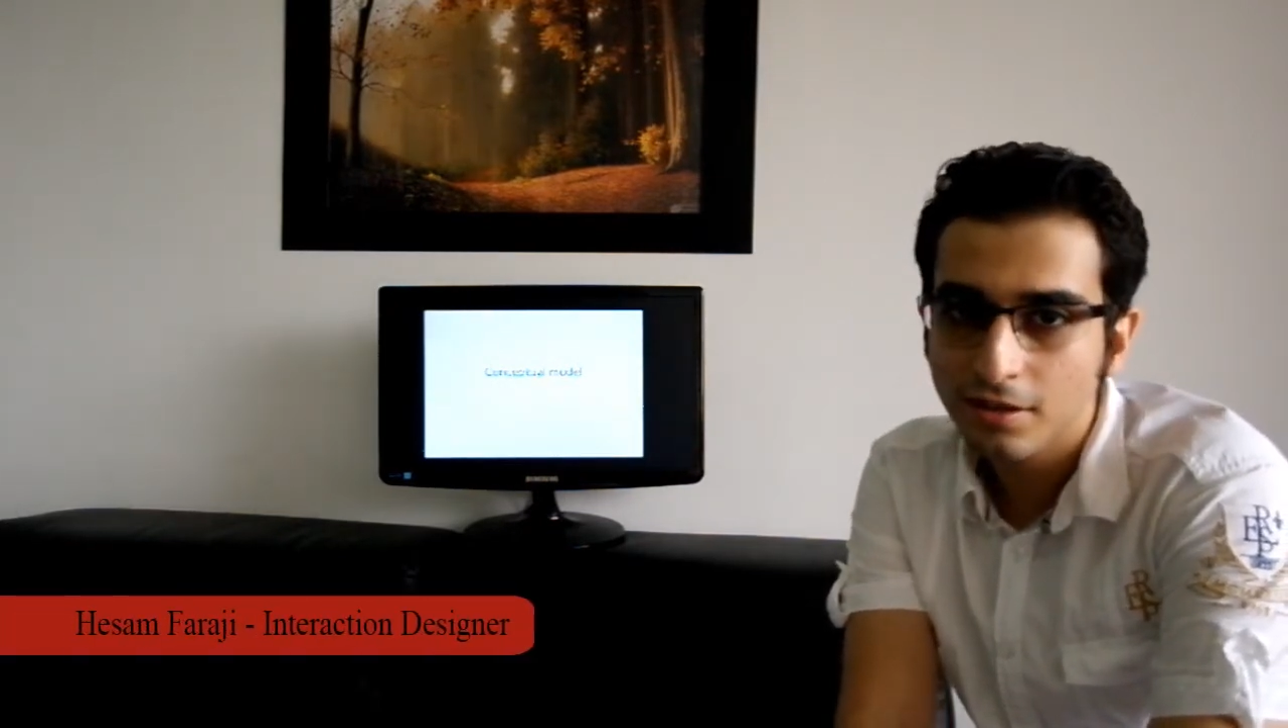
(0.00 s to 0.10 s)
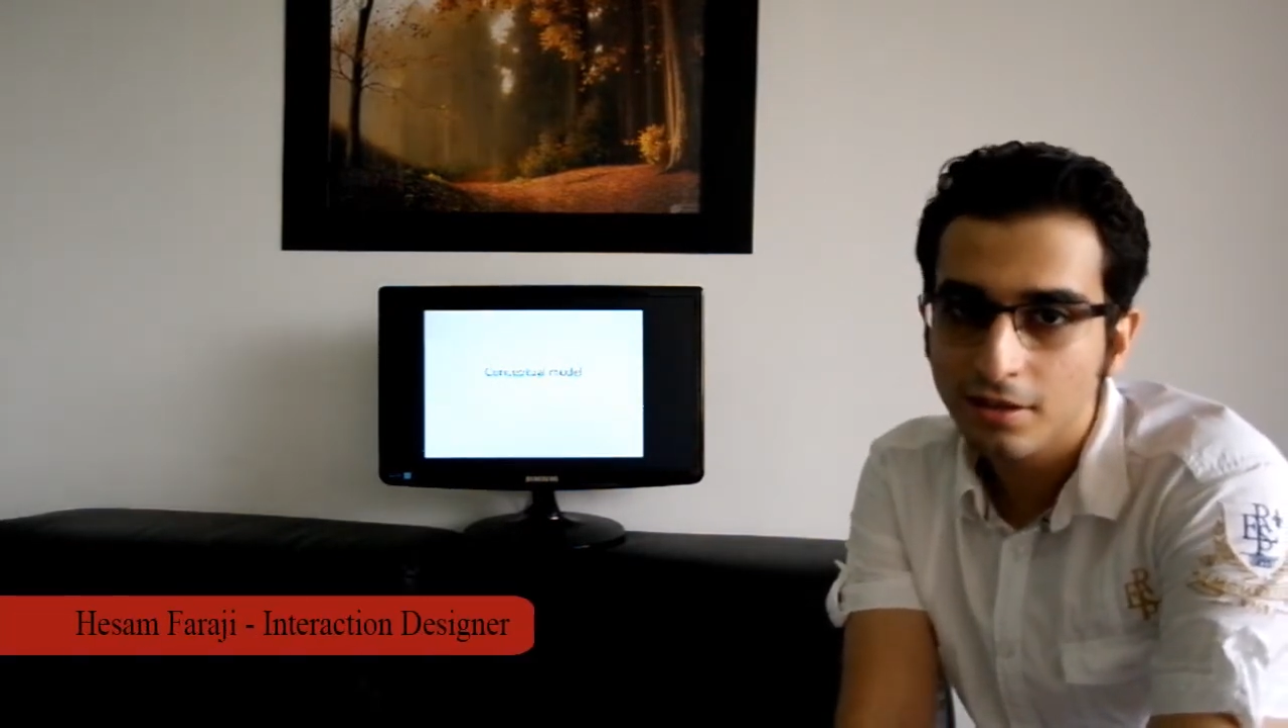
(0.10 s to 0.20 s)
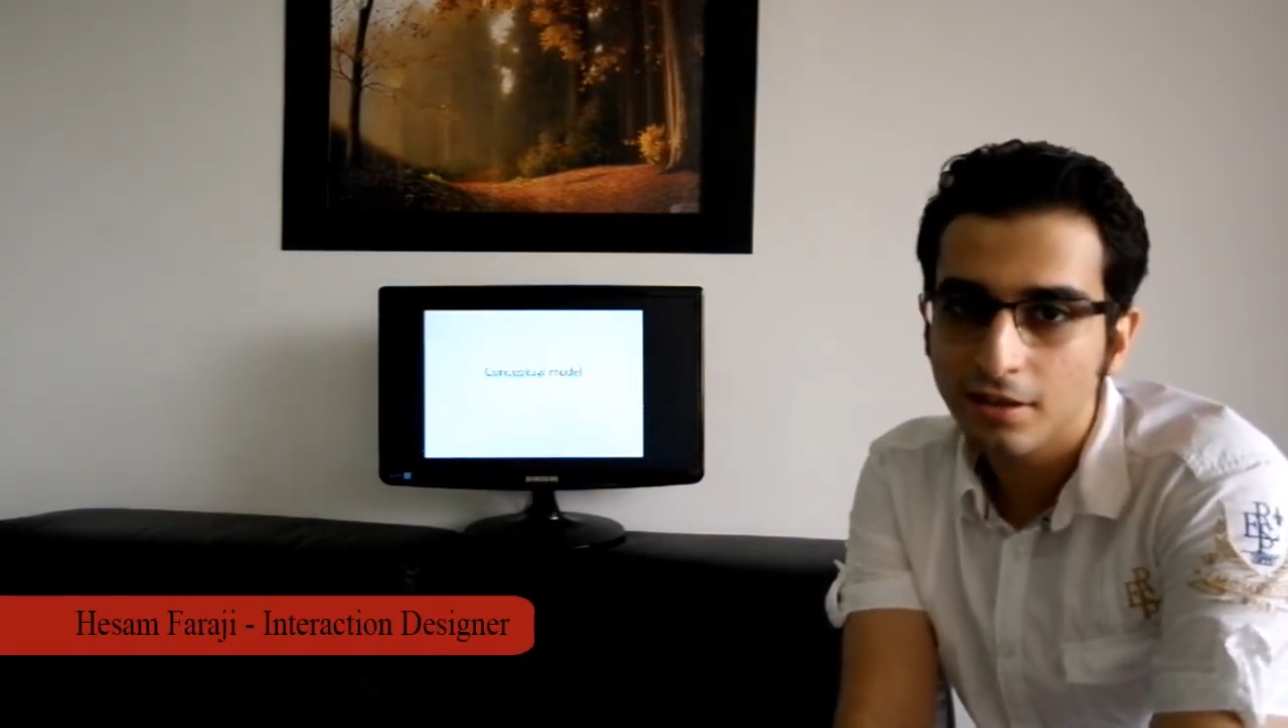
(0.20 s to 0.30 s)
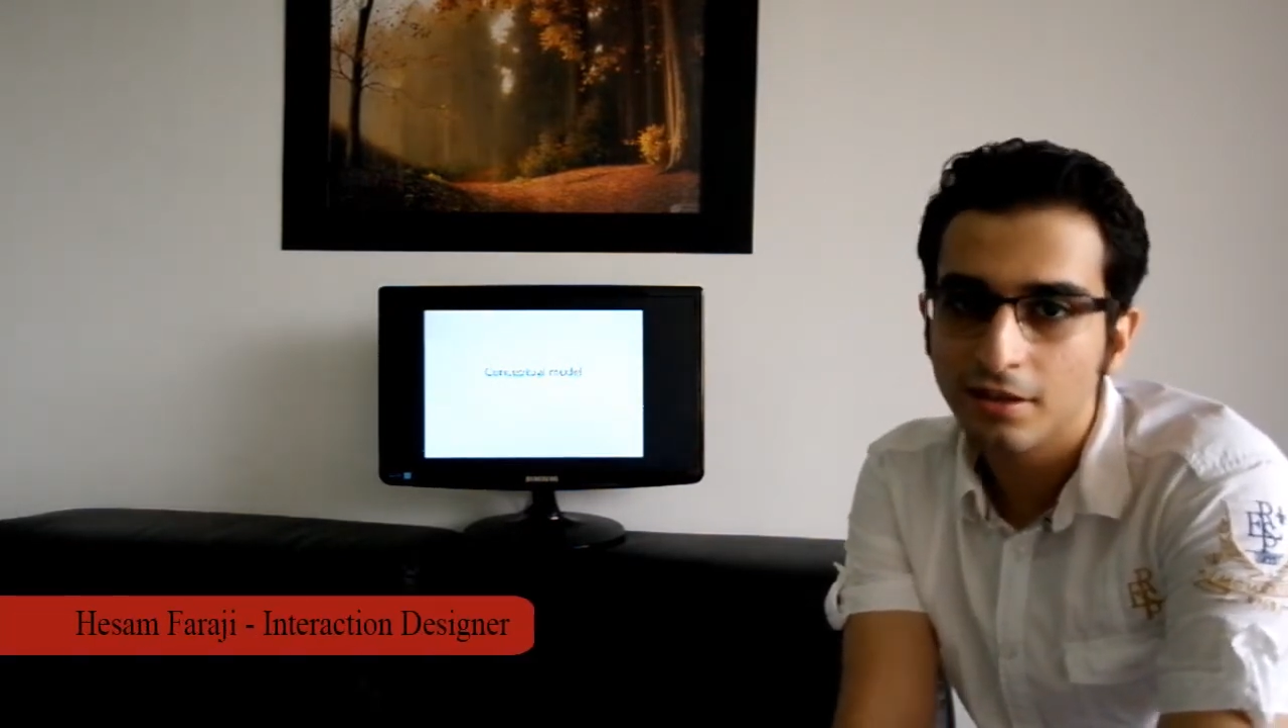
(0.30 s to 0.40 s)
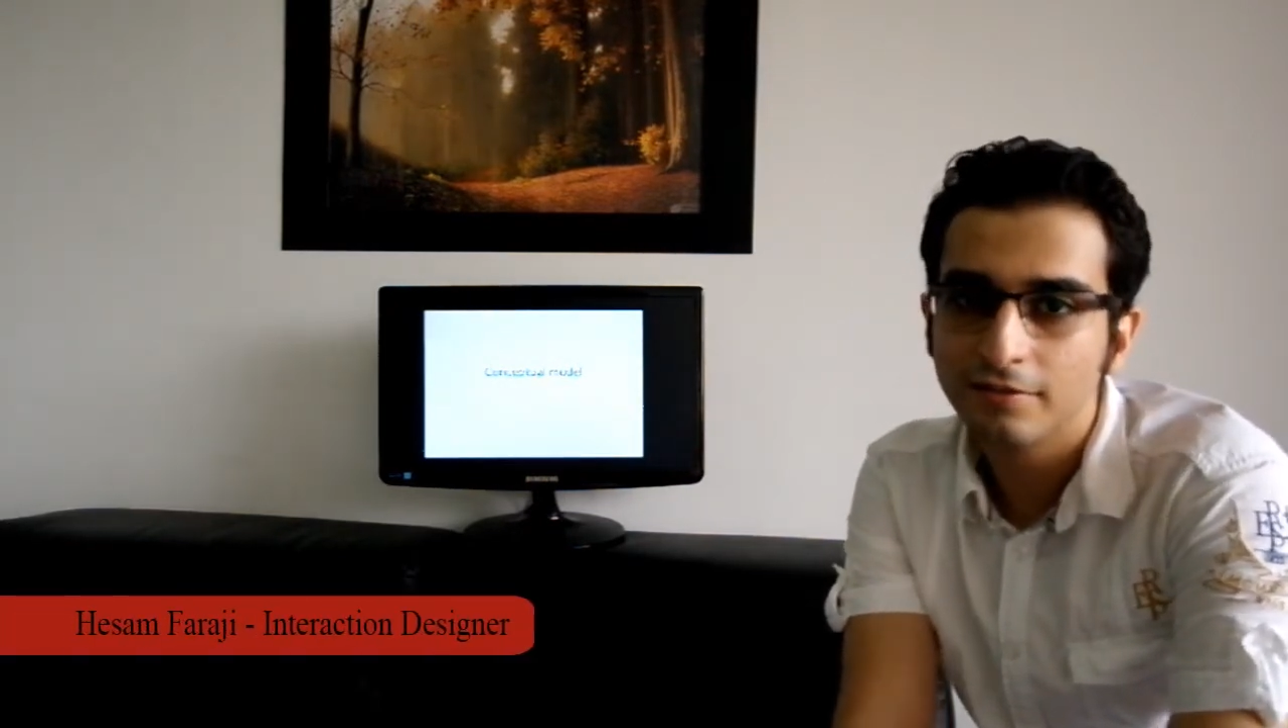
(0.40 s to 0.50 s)

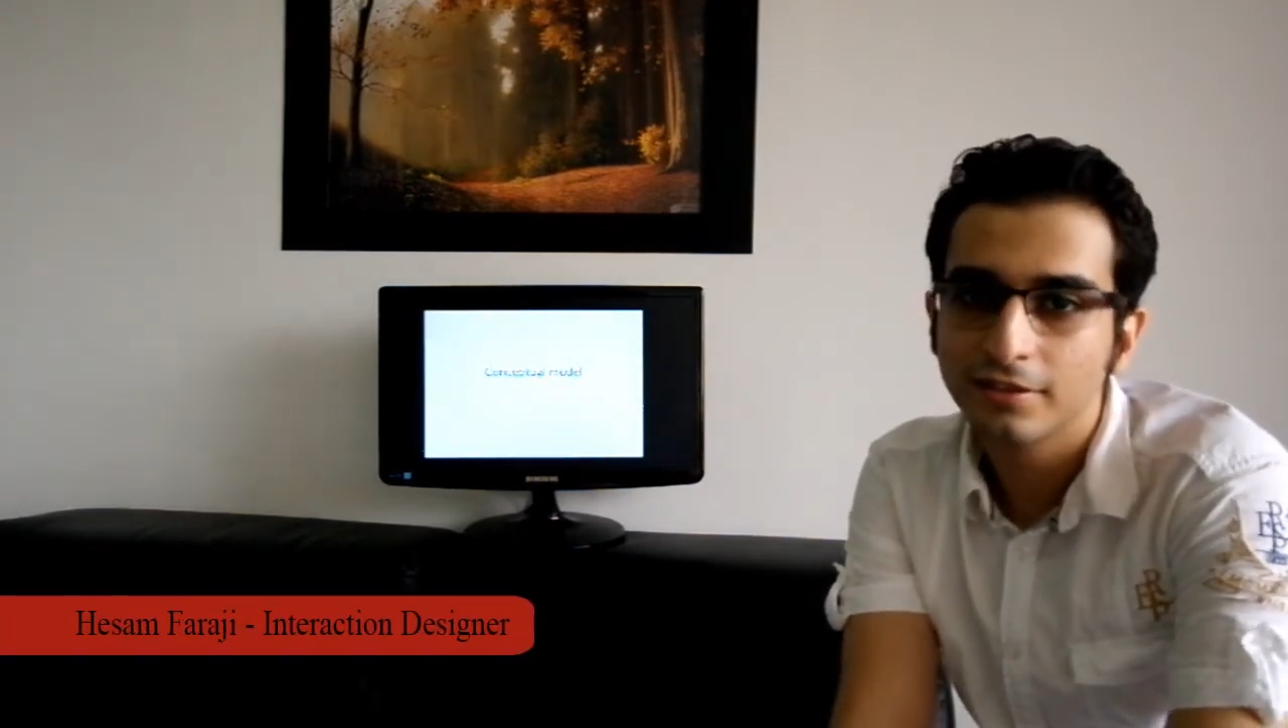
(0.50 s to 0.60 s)
we